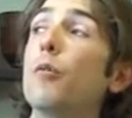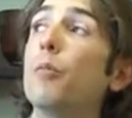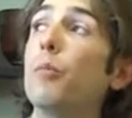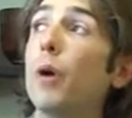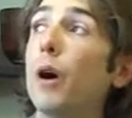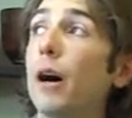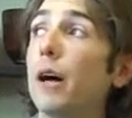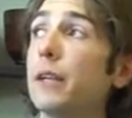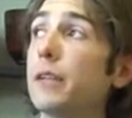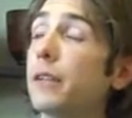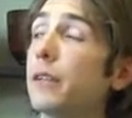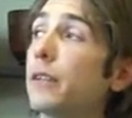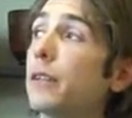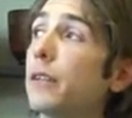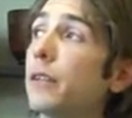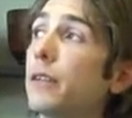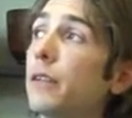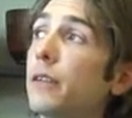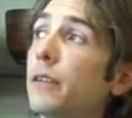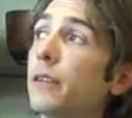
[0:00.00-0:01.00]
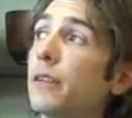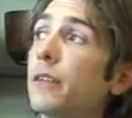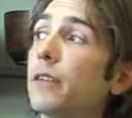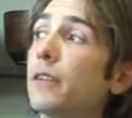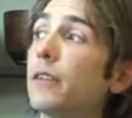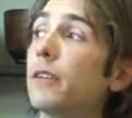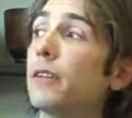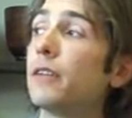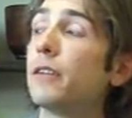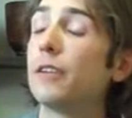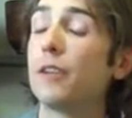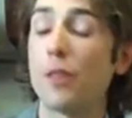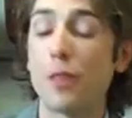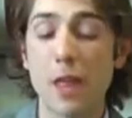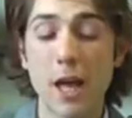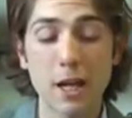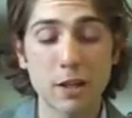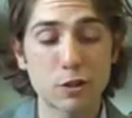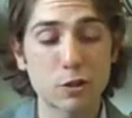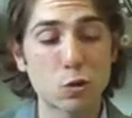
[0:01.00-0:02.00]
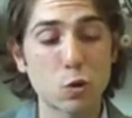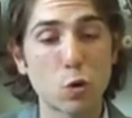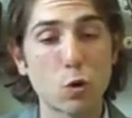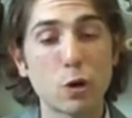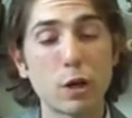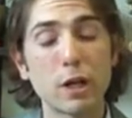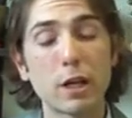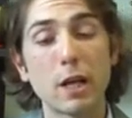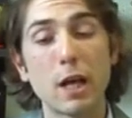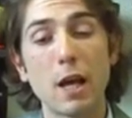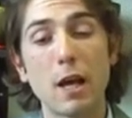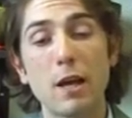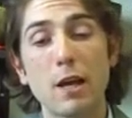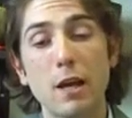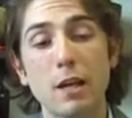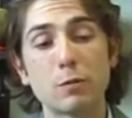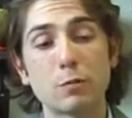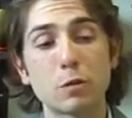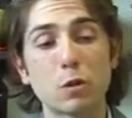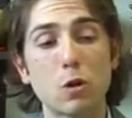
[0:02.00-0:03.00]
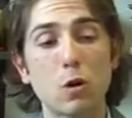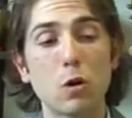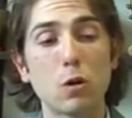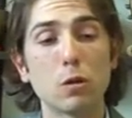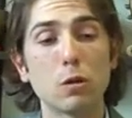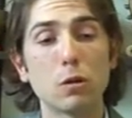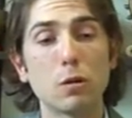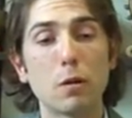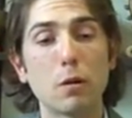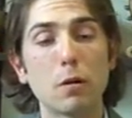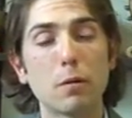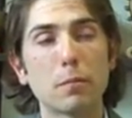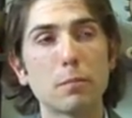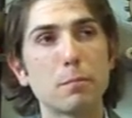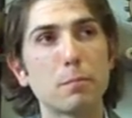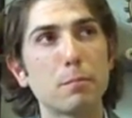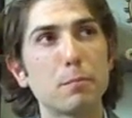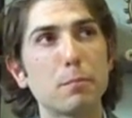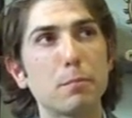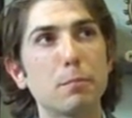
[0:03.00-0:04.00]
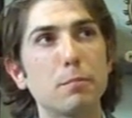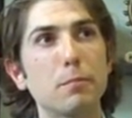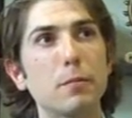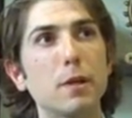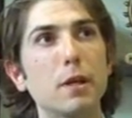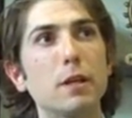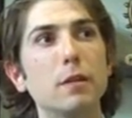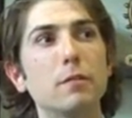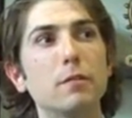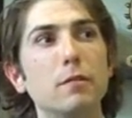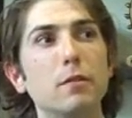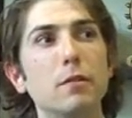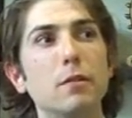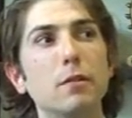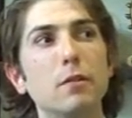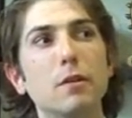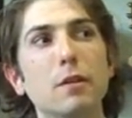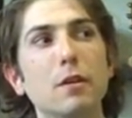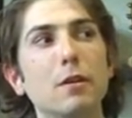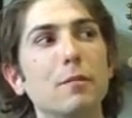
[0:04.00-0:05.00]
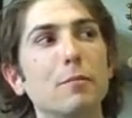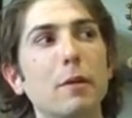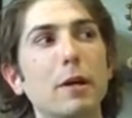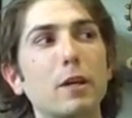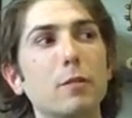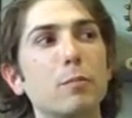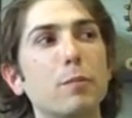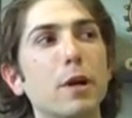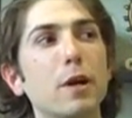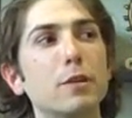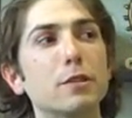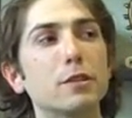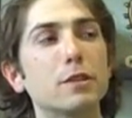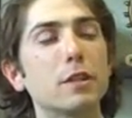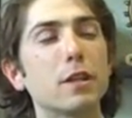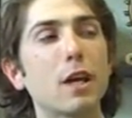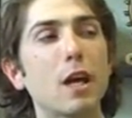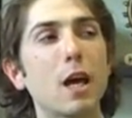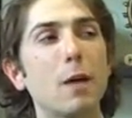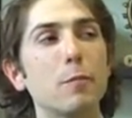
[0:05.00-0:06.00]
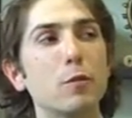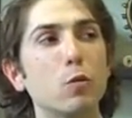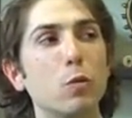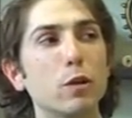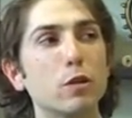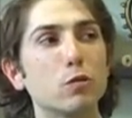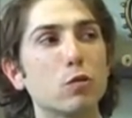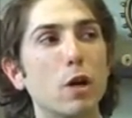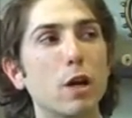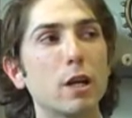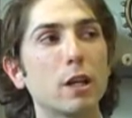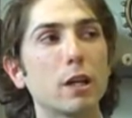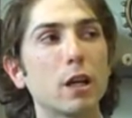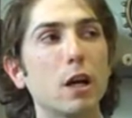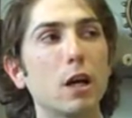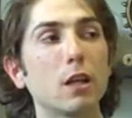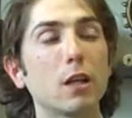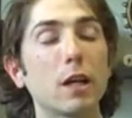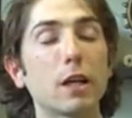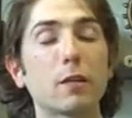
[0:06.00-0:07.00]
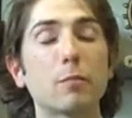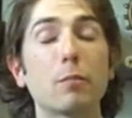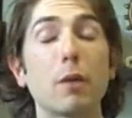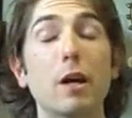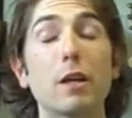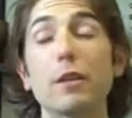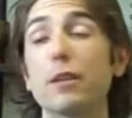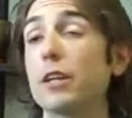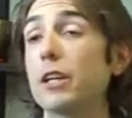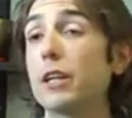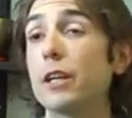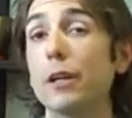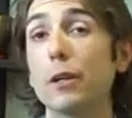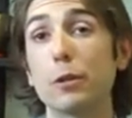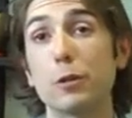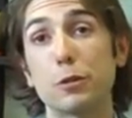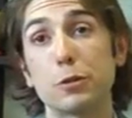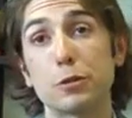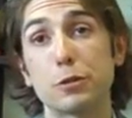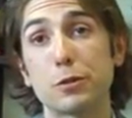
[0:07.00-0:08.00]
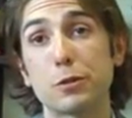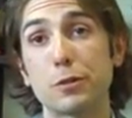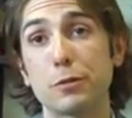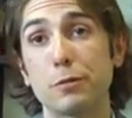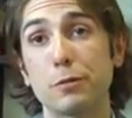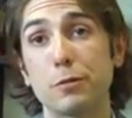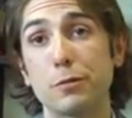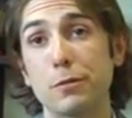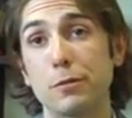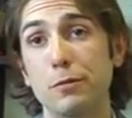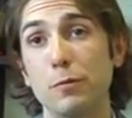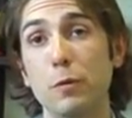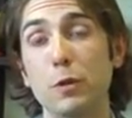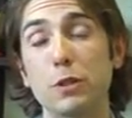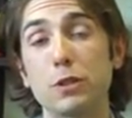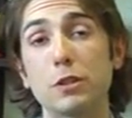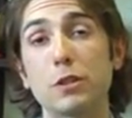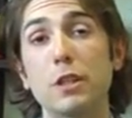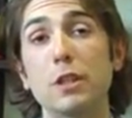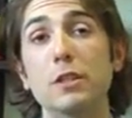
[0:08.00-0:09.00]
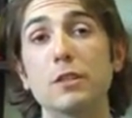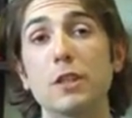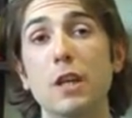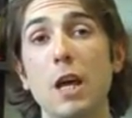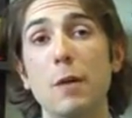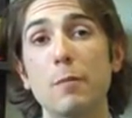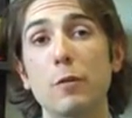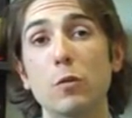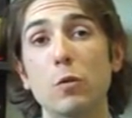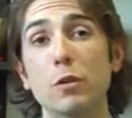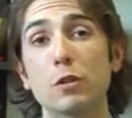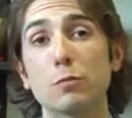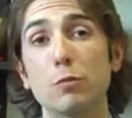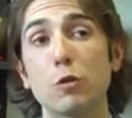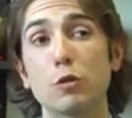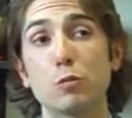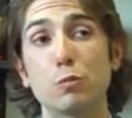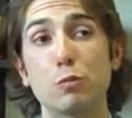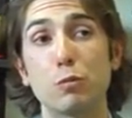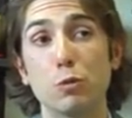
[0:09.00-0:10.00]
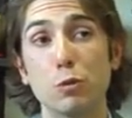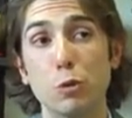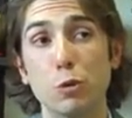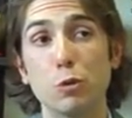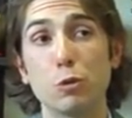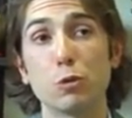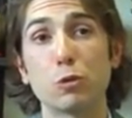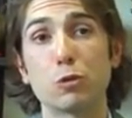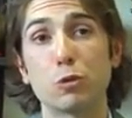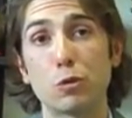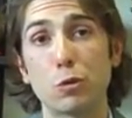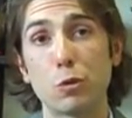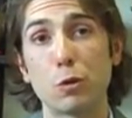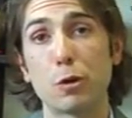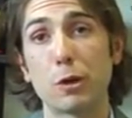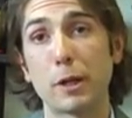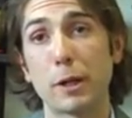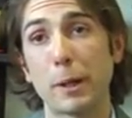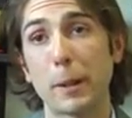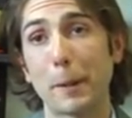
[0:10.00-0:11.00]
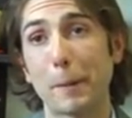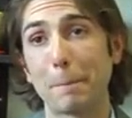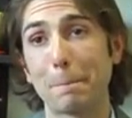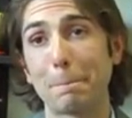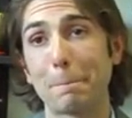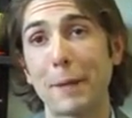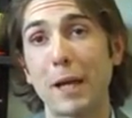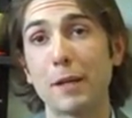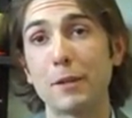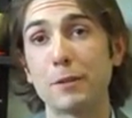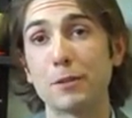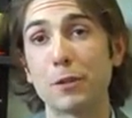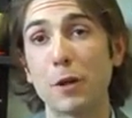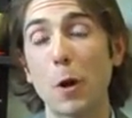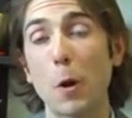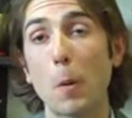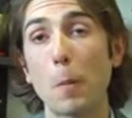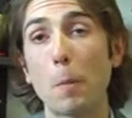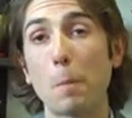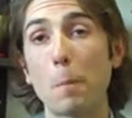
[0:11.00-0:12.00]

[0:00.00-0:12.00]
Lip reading: But that story has been called, in my comparison to Hemingway's writing, like mine, The Killers, which is Hemingway's most brutal story. So,